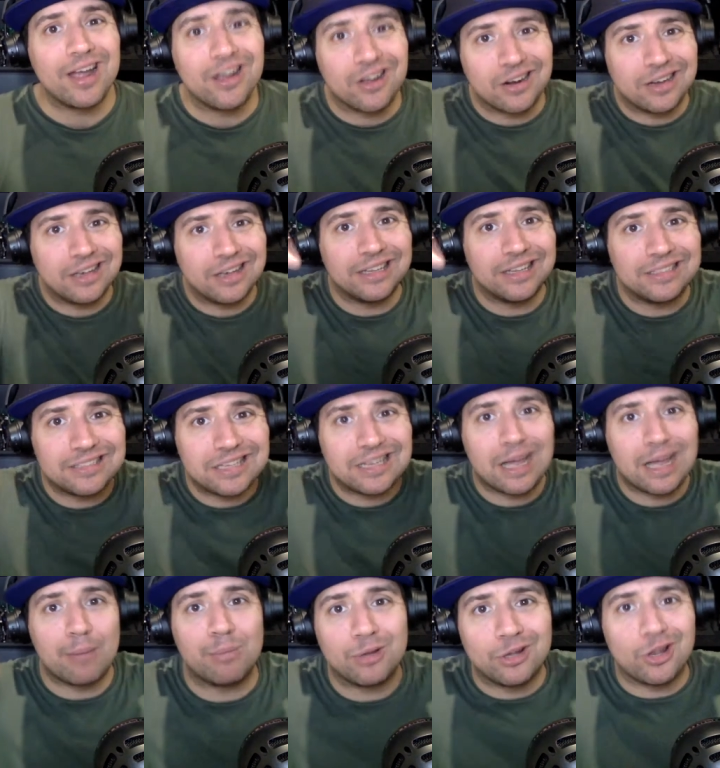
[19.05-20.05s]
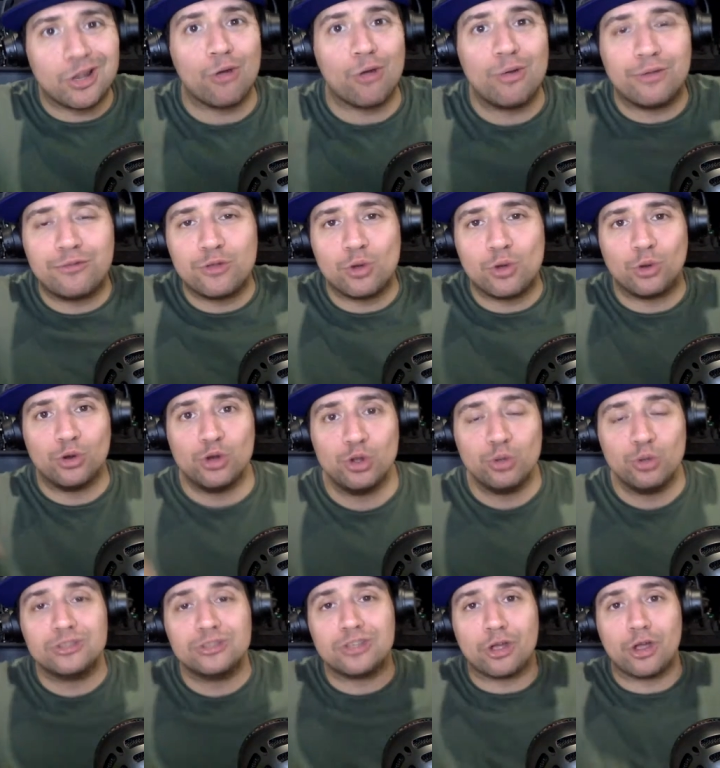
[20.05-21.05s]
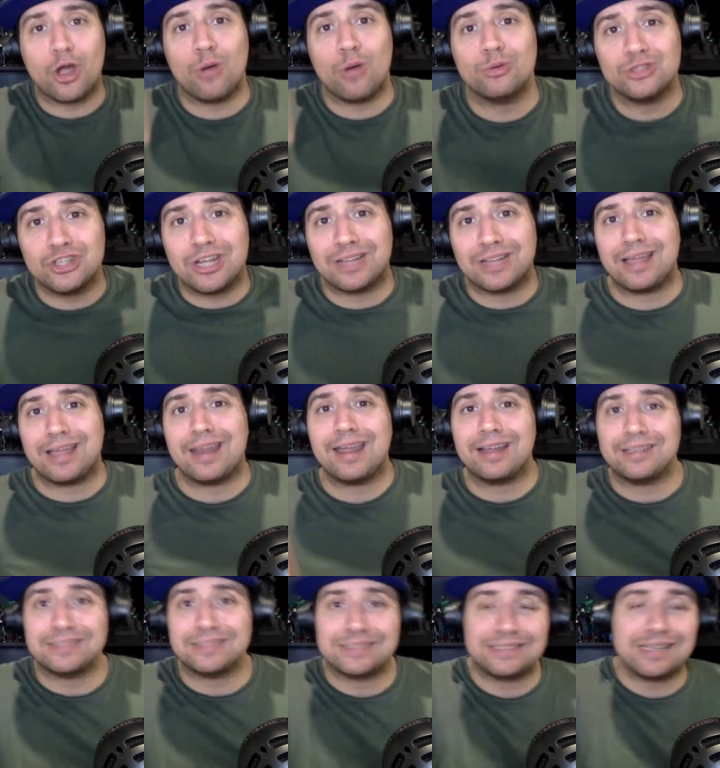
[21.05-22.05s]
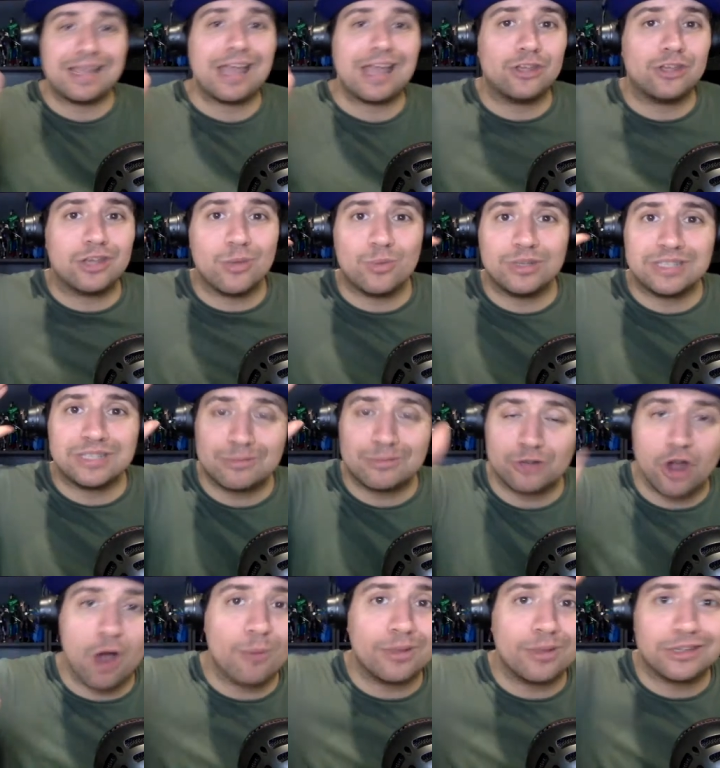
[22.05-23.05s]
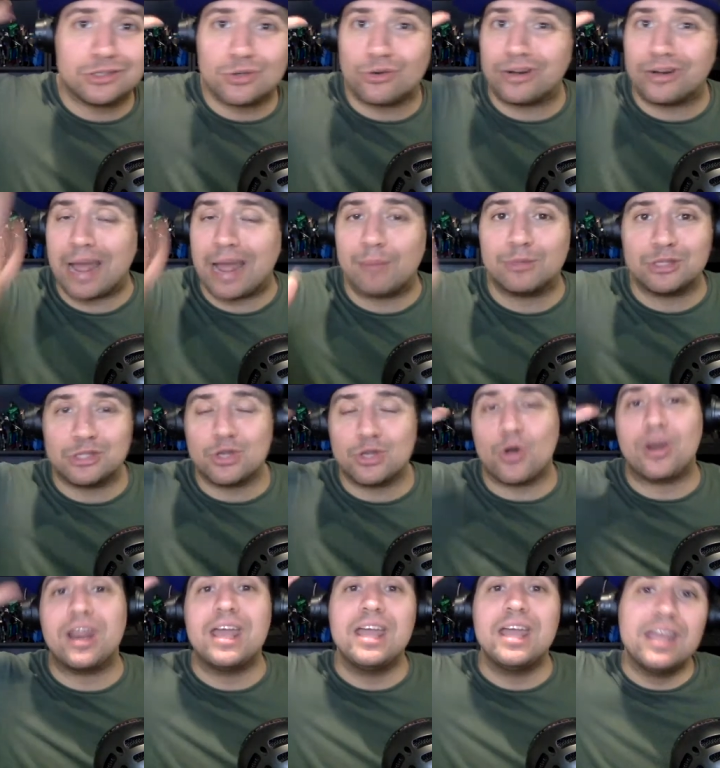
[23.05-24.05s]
I got a link to that below if you're new, so go and check that out and see how you can win some comics or an Amazon